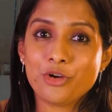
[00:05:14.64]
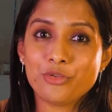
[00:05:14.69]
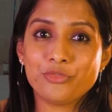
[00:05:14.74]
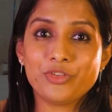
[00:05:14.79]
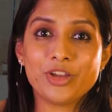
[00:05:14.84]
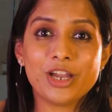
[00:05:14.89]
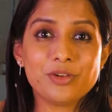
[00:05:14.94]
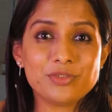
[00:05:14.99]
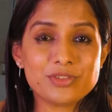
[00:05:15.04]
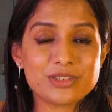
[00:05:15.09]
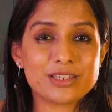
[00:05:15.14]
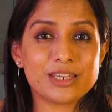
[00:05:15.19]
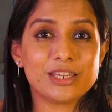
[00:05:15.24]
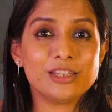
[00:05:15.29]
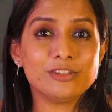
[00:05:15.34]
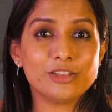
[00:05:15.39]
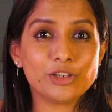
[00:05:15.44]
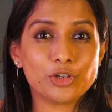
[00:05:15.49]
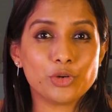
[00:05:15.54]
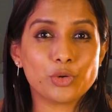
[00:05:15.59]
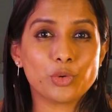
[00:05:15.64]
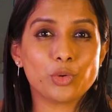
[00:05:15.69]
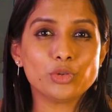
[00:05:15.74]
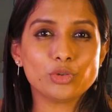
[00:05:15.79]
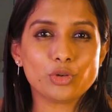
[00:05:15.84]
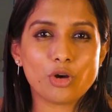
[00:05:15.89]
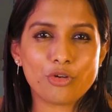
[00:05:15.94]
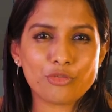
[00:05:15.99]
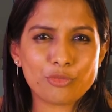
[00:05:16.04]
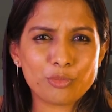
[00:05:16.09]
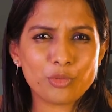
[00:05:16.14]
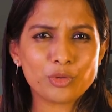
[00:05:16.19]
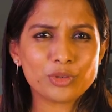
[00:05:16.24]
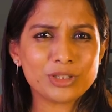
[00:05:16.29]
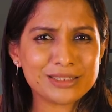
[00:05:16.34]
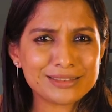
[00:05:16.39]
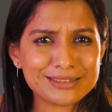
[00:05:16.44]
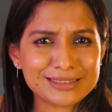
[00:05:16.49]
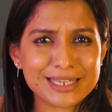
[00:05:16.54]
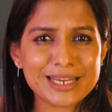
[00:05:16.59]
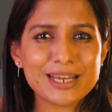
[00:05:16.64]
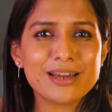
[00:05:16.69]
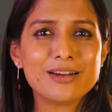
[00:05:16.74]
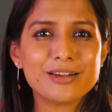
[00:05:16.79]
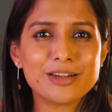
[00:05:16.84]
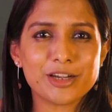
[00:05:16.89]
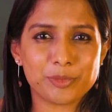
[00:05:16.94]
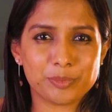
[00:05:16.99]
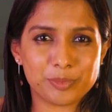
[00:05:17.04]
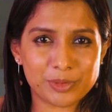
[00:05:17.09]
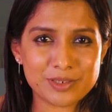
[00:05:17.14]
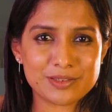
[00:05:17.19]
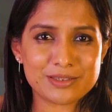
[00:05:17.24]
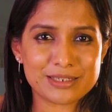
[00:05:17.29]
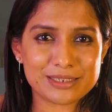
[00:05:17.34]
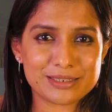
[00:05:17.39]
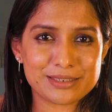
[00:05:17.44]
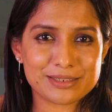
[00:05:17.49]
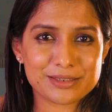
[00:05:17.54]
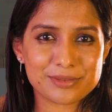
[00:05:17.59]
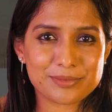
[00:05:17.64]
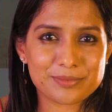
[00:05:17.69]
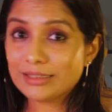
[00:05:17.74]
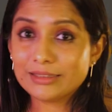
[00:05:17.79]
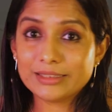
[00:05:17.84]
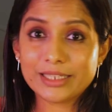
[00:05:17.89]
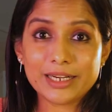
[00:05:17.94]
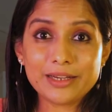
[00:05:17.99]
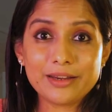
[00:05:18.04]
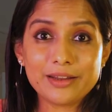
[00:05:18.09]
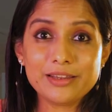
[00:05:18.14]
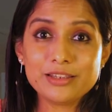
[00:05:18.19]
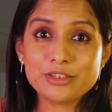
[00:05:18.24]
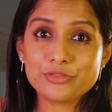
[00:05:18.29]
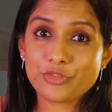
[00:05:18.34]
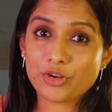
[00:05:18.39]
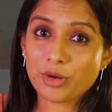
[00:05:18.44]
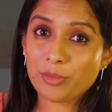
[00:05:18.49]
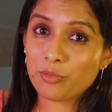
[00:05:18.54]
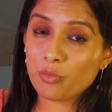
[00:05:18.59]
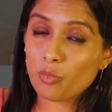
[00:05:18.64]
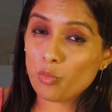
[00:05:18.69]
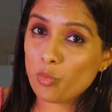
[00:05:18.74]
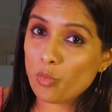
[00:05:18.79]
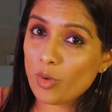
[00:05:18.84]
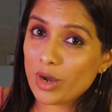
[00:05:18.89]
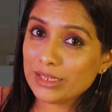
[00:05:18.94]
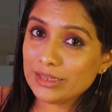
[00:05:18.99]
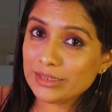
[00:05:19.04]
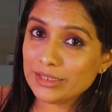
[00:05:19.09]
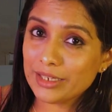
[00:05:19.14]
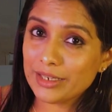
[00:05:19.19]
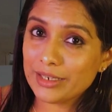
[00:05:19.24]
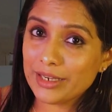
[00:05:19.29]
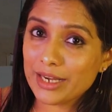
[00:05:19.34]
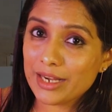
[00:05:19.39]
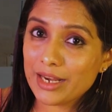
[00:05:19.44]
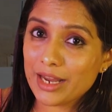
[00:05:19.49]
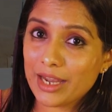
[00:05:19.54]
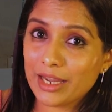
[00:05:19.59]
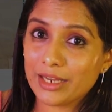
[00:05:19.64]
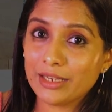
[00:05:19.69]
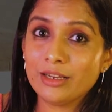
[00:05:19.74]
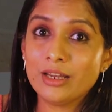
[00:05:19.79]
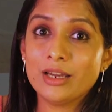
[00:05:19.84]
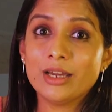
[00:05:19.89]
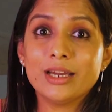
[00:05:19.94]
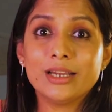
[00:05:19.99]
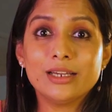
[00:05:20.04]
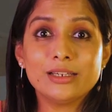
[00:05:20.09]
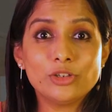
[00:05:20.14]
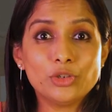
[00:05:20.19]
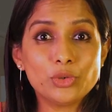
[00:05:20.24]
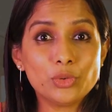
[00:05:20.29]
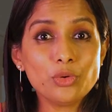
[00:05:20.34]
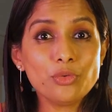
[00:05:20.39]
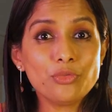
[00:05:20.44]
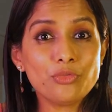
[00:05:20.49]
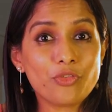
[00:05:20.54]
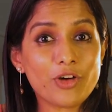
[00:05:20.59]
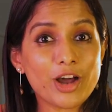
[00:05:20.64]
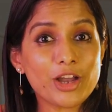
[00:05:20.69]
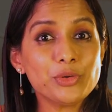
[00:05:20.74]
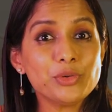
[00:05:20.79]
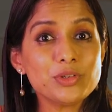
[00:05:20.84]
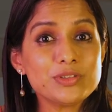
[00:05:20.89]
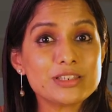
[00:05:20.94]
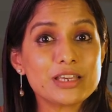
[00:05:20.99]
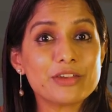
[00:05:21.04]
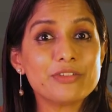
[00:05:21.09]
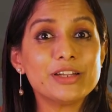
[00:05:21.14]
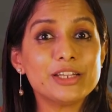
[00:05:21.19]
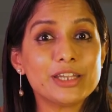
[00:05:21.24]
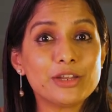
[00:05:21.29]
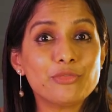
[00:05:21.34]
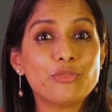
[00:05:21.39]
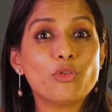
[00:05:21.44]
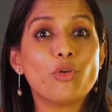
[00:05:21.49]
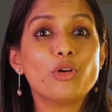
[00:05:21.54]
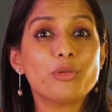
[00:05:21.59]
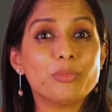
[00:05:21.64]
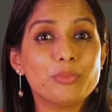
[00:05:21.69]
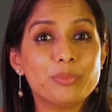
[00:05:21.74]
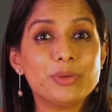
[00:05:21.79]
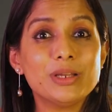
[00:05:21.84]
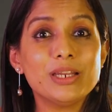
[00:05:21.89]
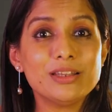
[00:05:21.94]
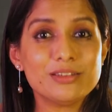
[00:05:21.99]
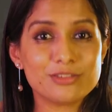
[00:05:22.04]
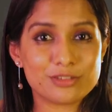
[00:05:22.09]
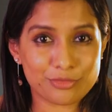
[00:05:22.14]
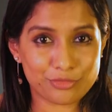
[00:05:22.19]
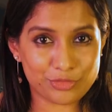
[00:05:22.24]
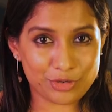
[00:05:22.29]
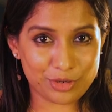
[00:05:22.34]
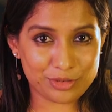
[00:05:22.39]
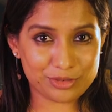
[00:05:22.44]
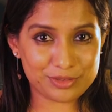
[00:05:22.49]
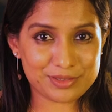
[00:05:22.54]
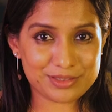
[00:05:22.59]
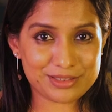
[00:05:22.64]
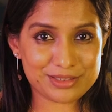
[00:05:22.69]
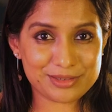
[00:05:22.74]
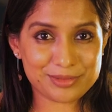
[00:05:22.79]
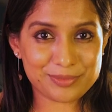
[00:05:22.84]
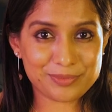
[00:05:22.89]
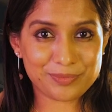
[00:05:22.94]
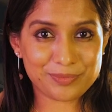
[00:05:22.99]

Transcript: we have seen the growth of more than 300%, that is from 139 to 574 billions of dollars.